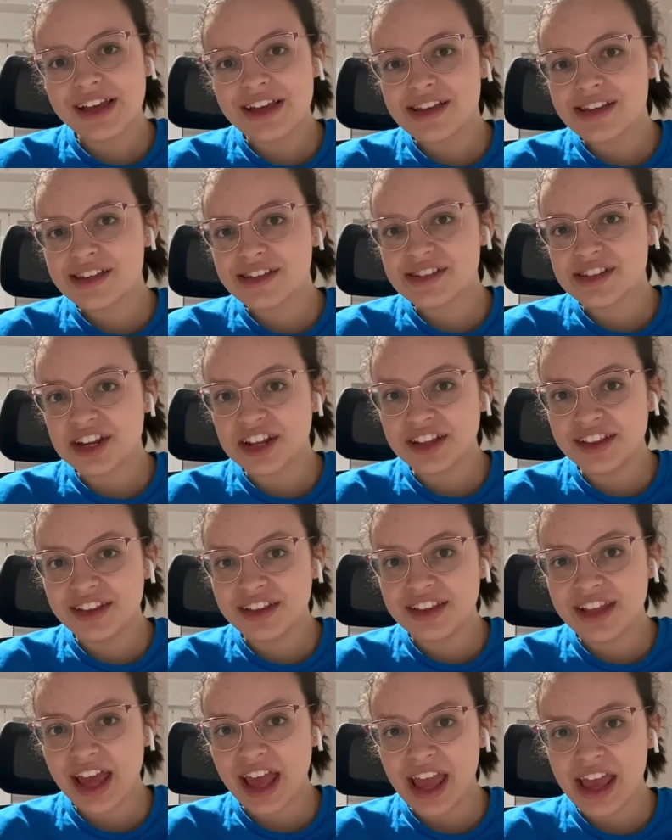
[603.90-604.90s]
started the
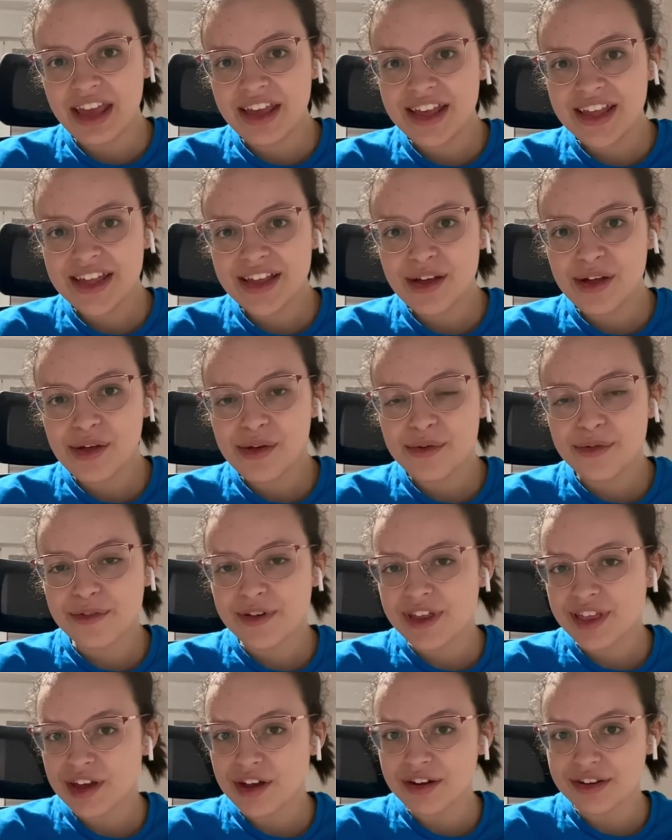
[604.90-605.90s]
day
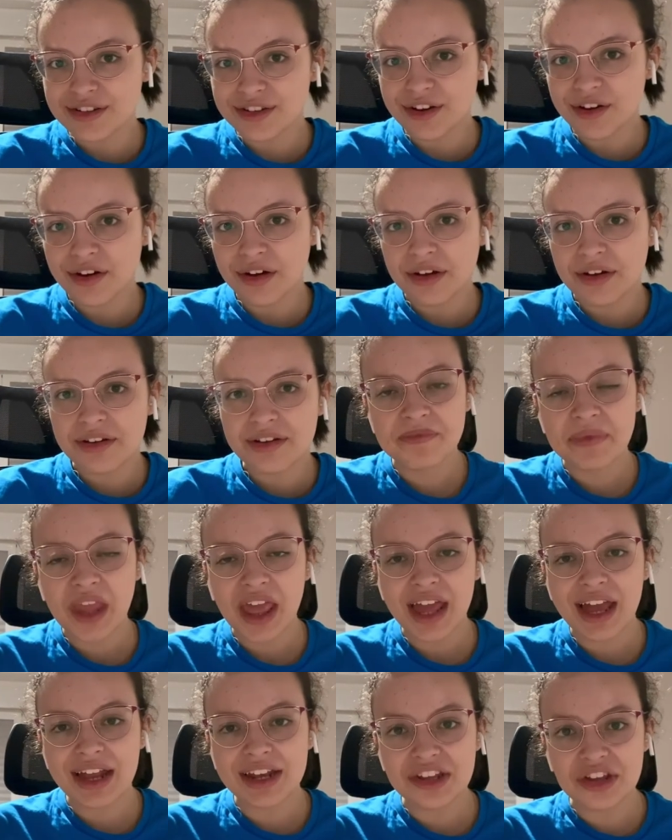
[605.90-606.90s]
with her talk,
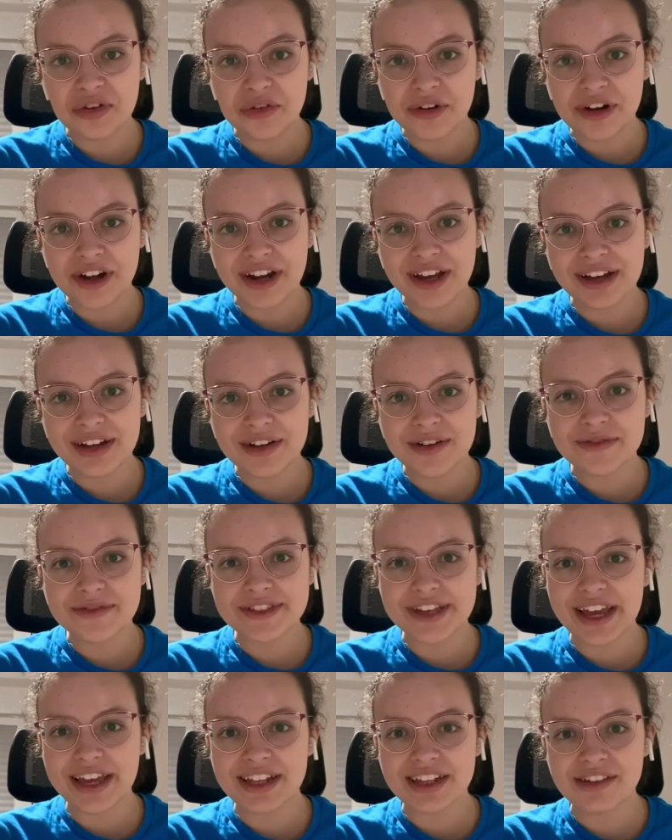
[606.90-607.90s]
A New Era of
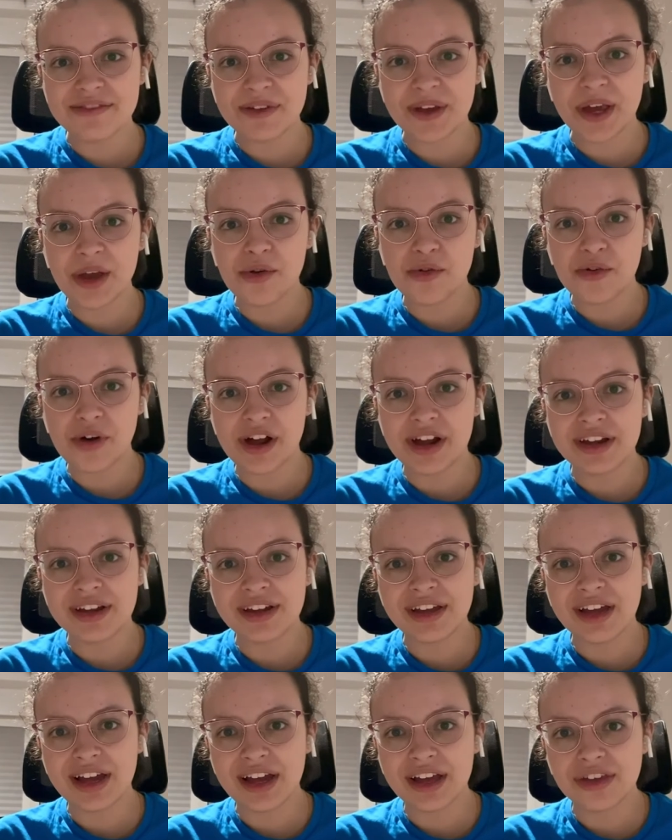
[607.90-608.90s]
Scientific
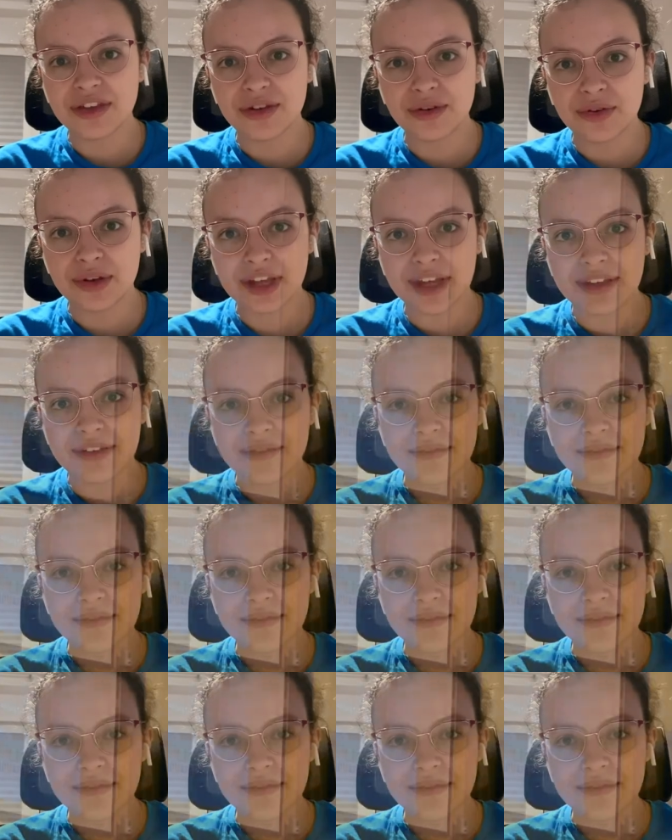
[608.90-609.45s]
Inquiry at CUNY.